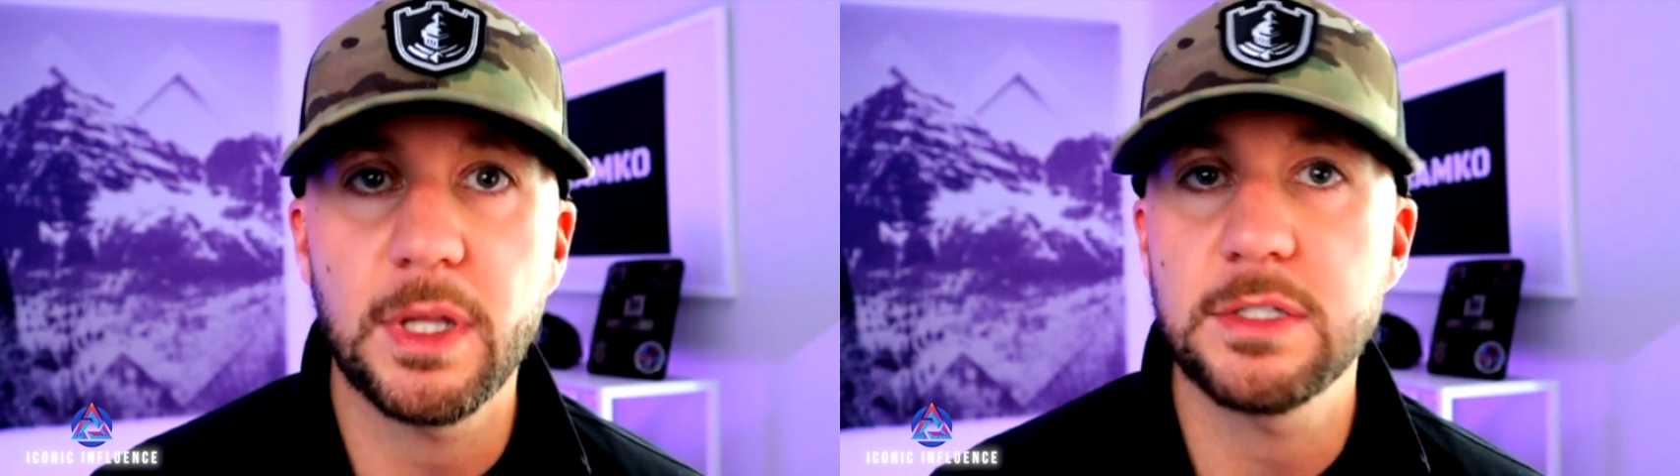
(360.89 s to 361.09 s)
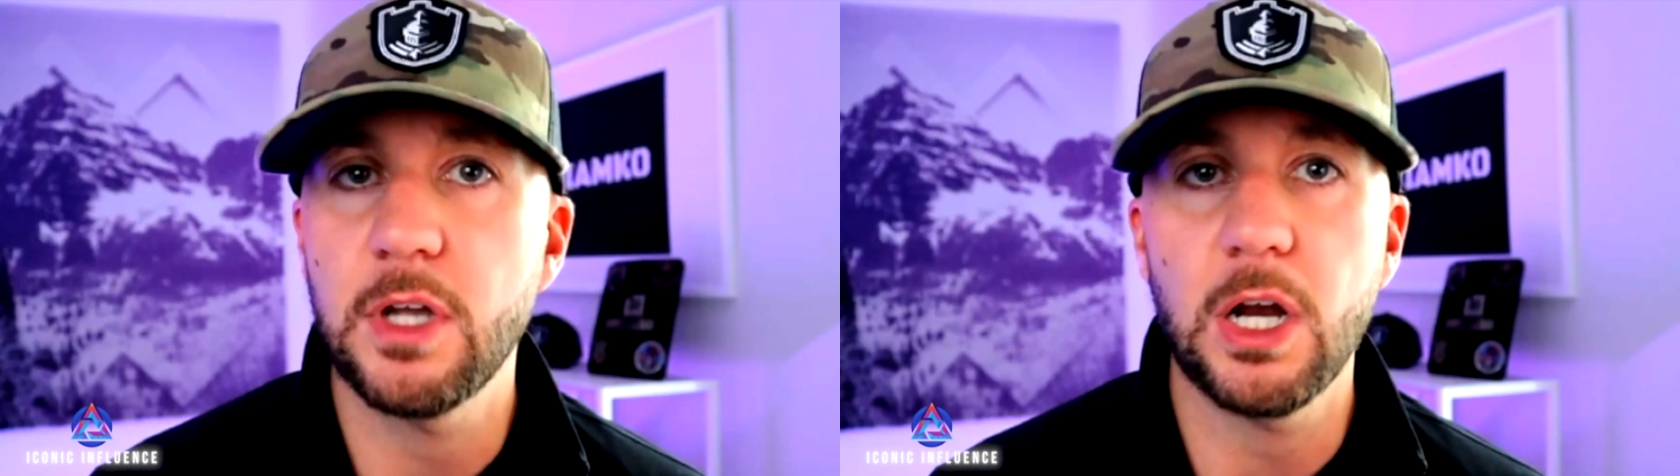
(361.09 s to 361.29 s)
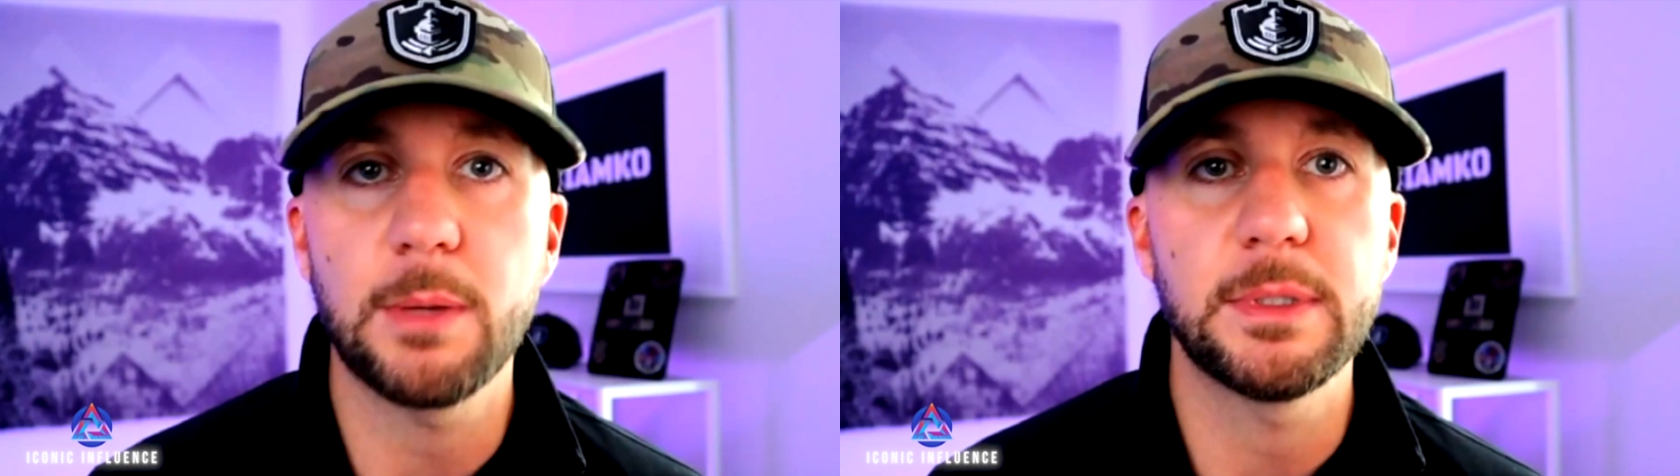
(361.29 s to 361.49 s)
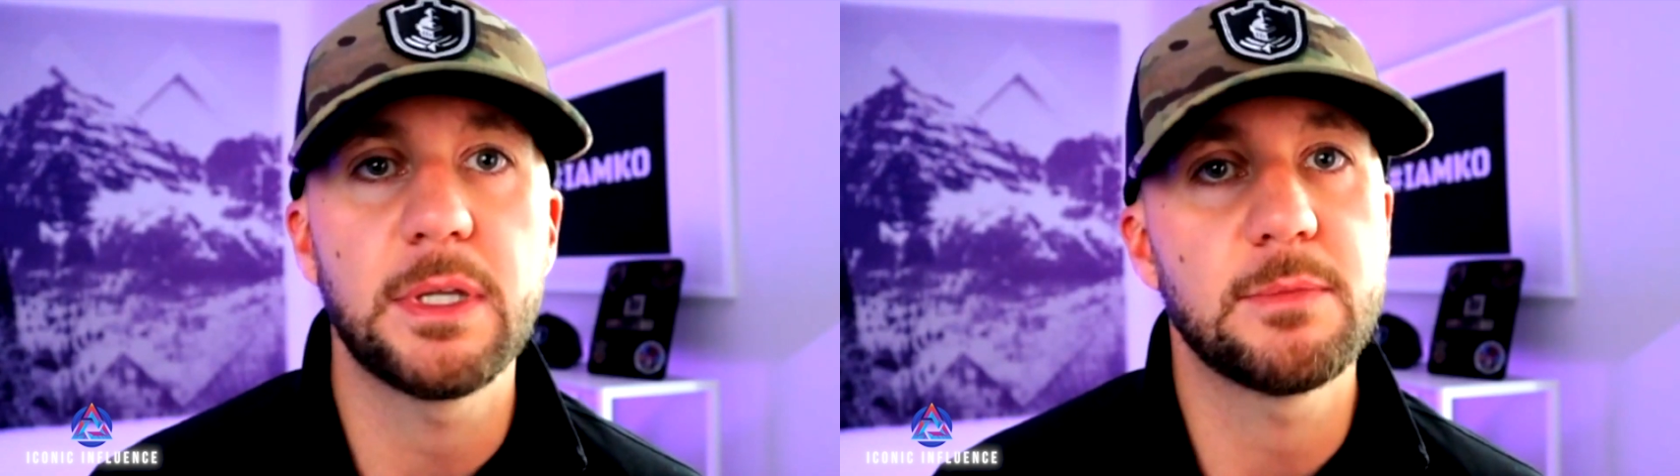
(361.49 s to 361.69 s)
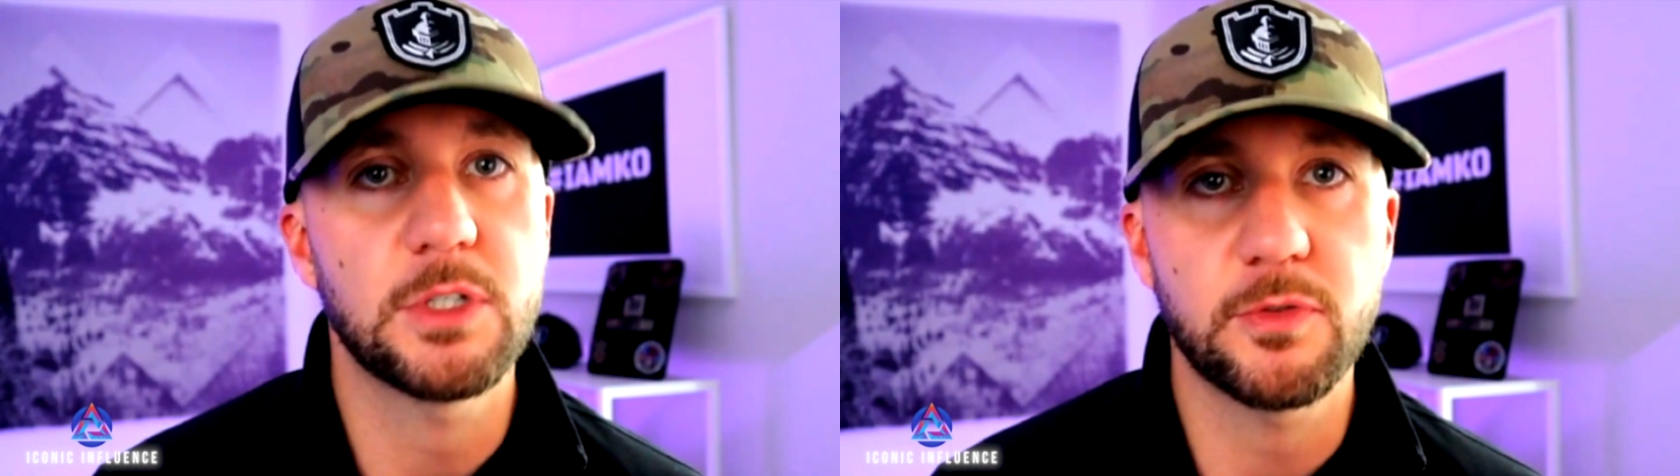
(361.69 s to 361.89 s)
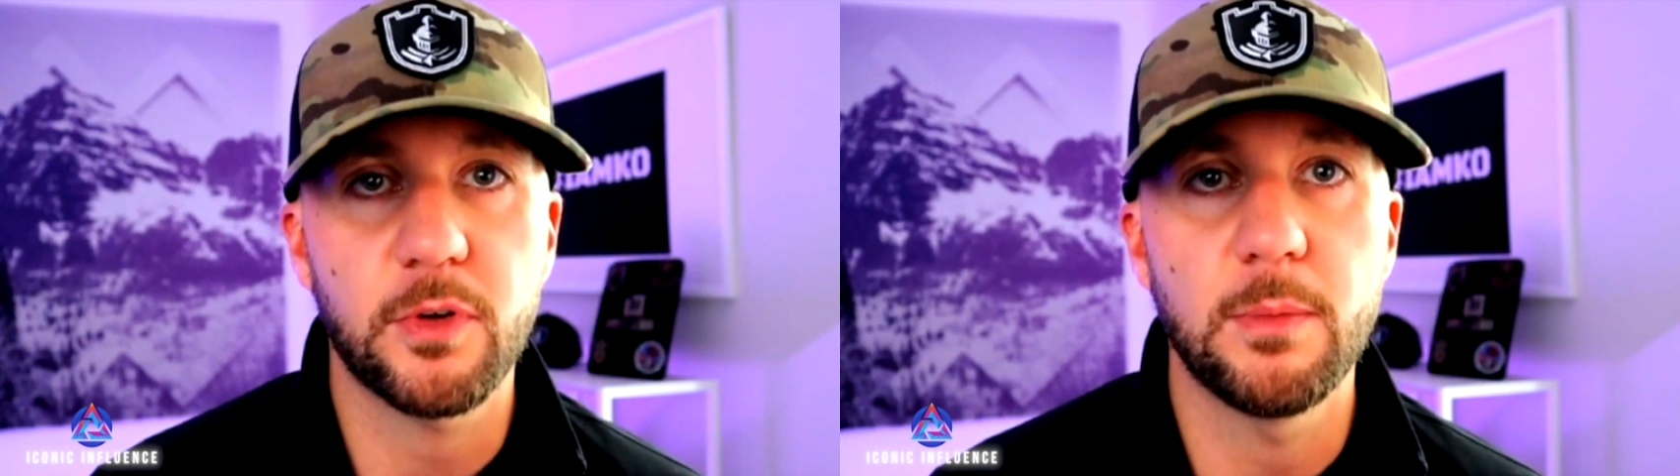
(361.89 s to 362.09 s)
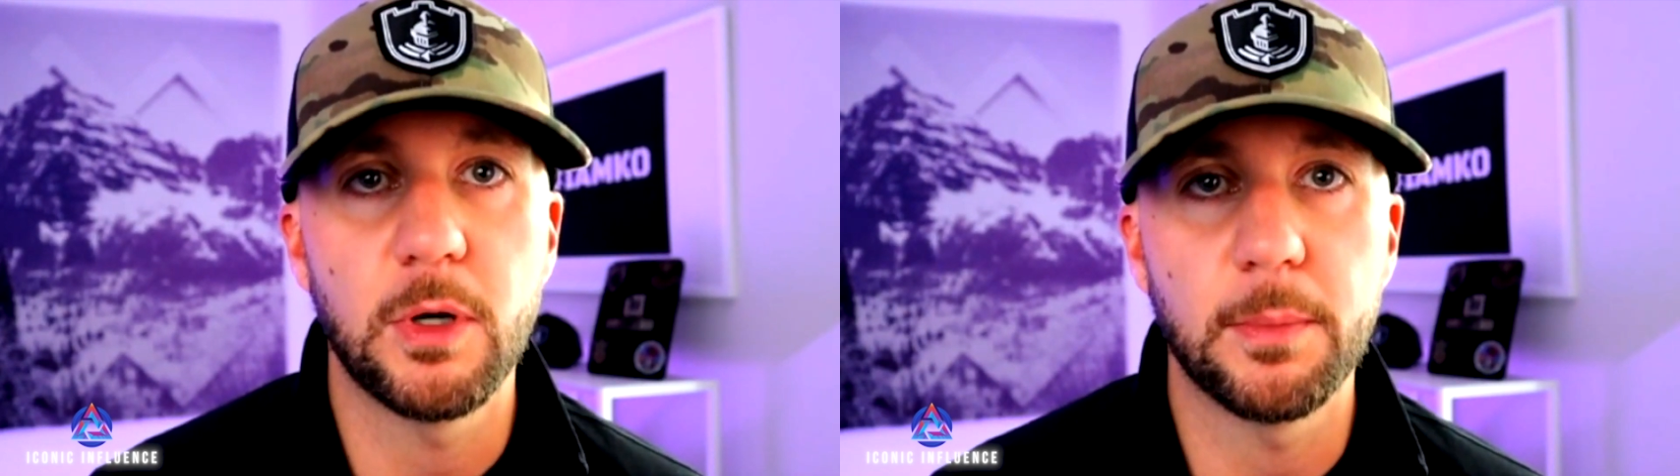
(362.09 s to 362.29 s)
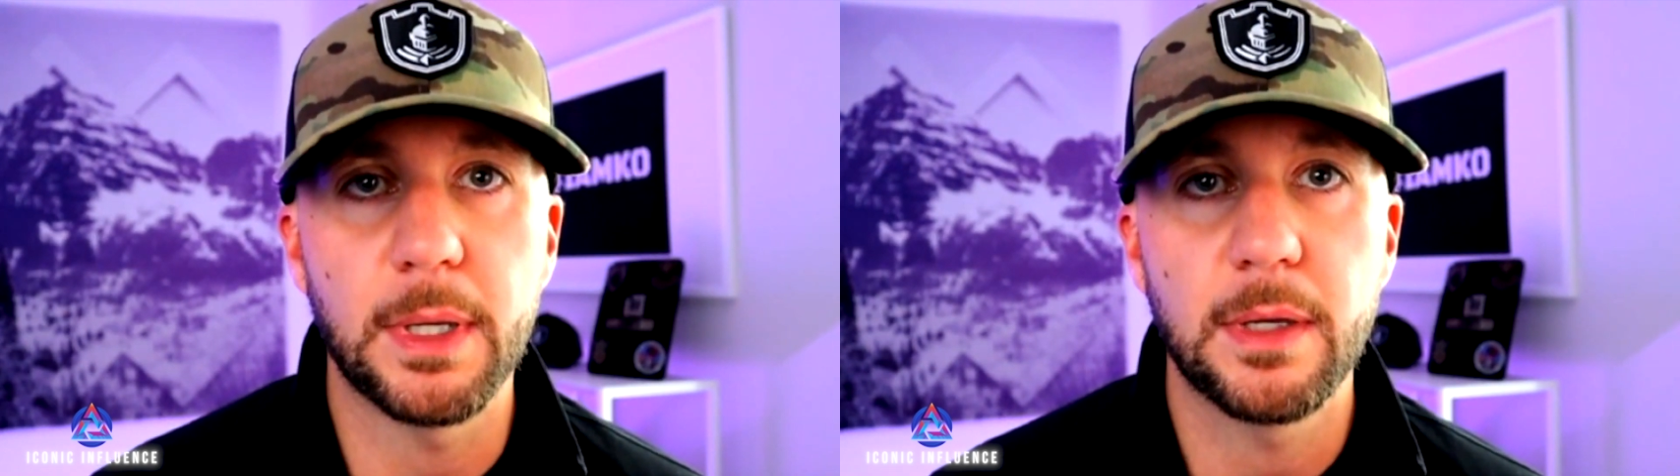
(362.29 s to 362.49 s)
let's talk about them just for a
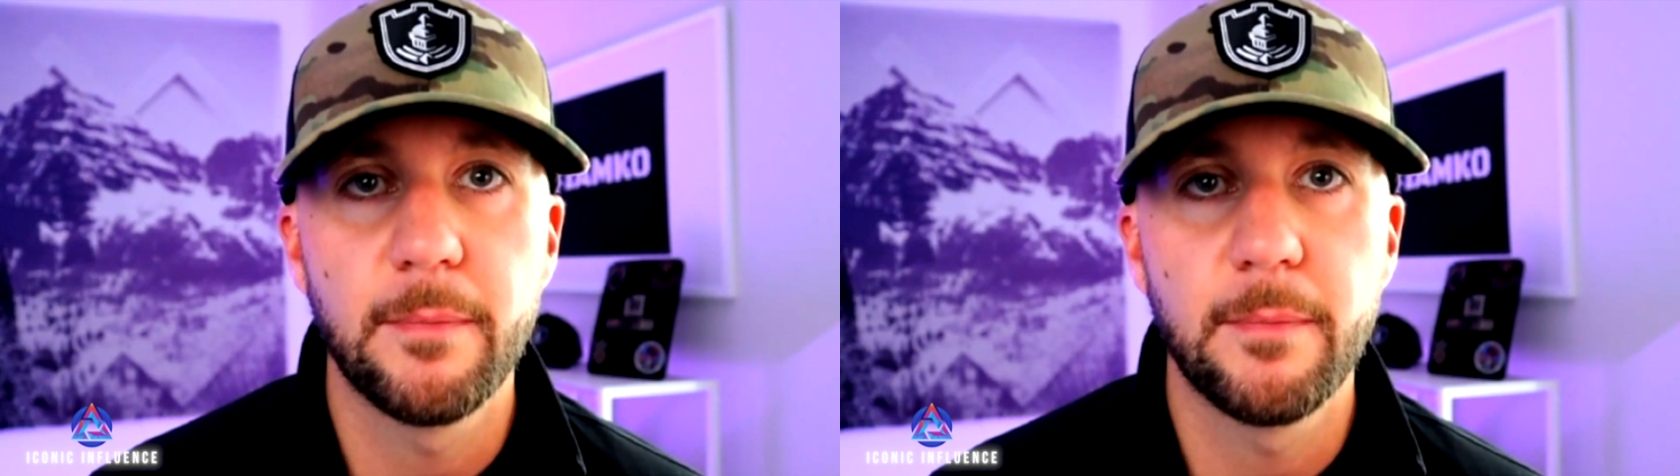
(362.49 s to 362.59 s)
moment.